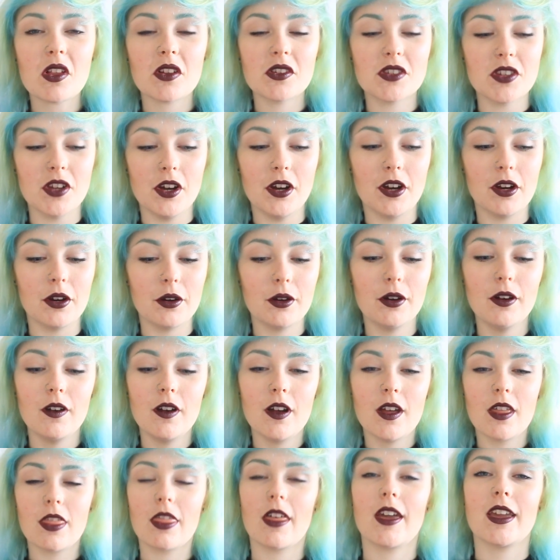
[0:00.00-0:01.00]
So,
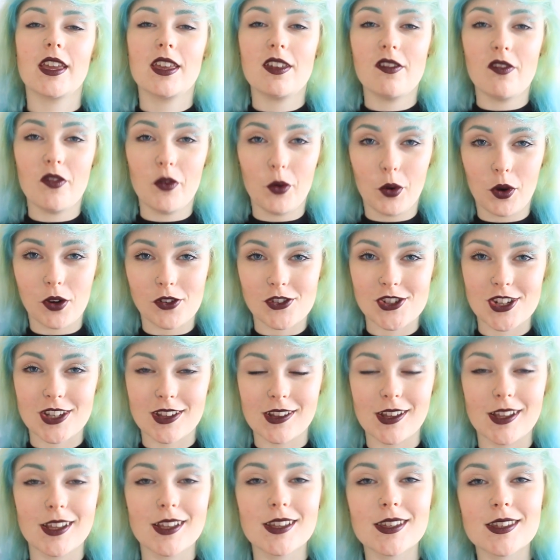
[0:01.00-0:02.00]
thank you for
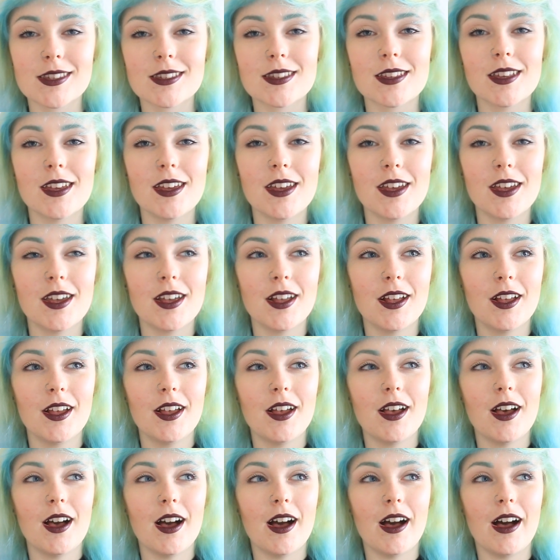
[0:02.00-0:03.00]
watching this.
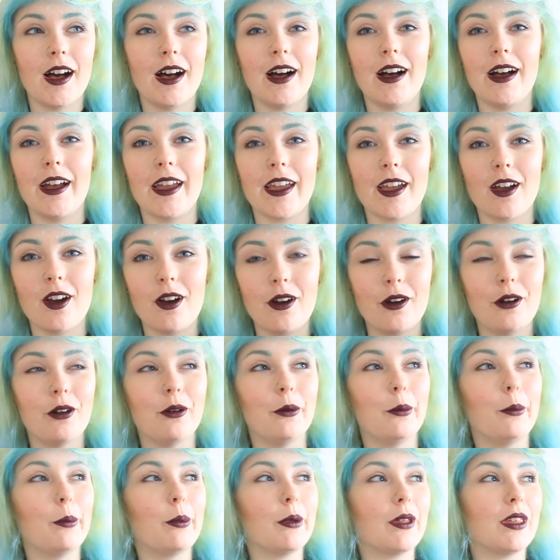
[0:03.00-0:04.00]
I
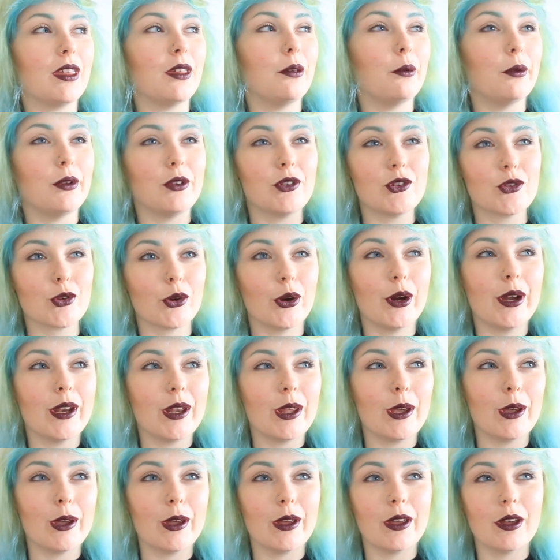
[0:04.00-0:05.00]
hope you enjoyed
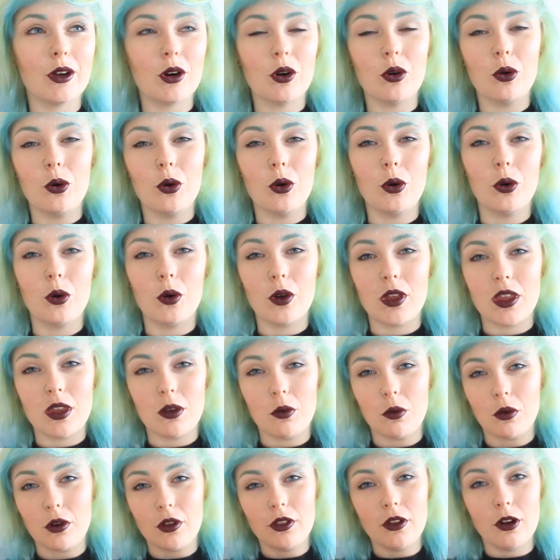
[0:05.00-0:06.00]
it, or
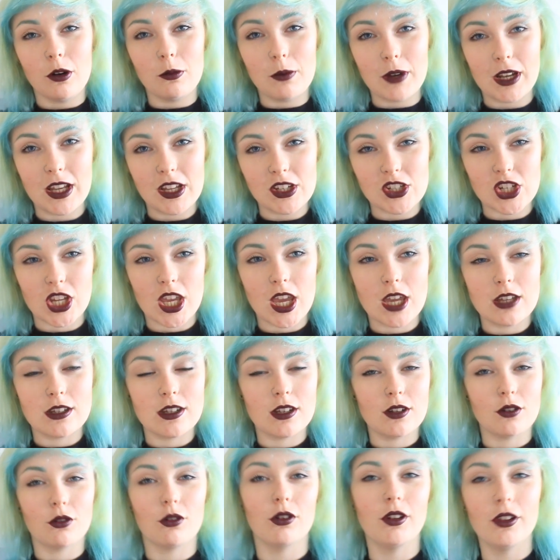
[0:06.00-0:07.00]
you were a little bit
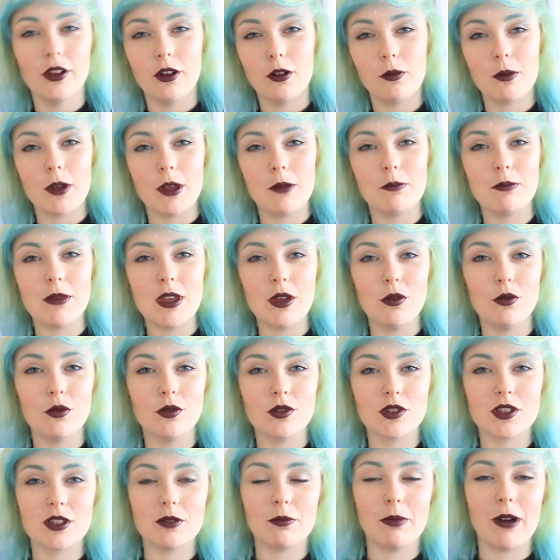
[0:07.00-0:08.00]
educated or a little bit
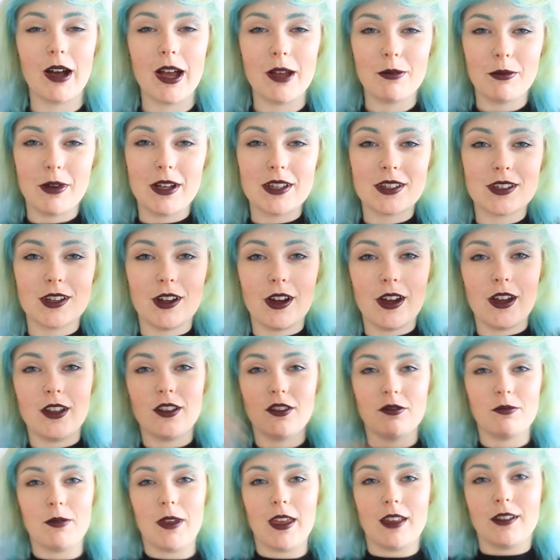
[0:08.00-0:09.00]
amused by my
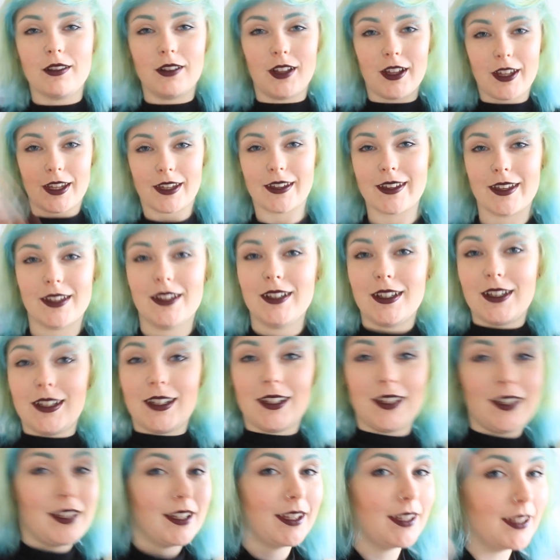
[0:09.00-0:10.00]
style of being like,
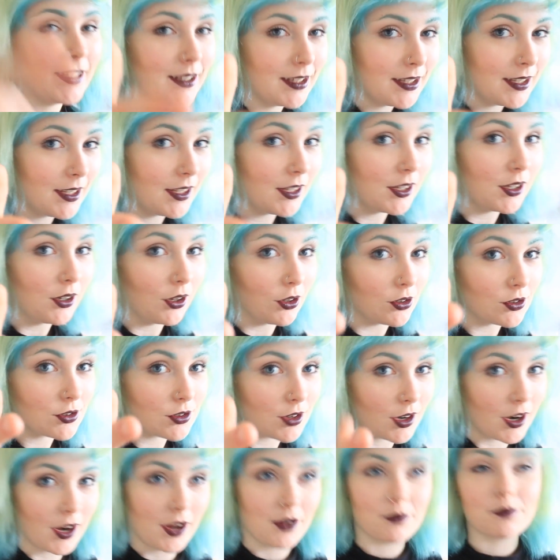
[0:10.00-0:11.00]
not
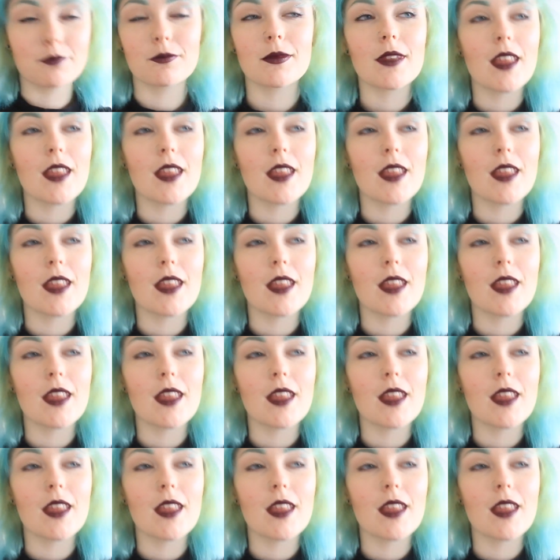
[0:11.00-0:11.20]
straight.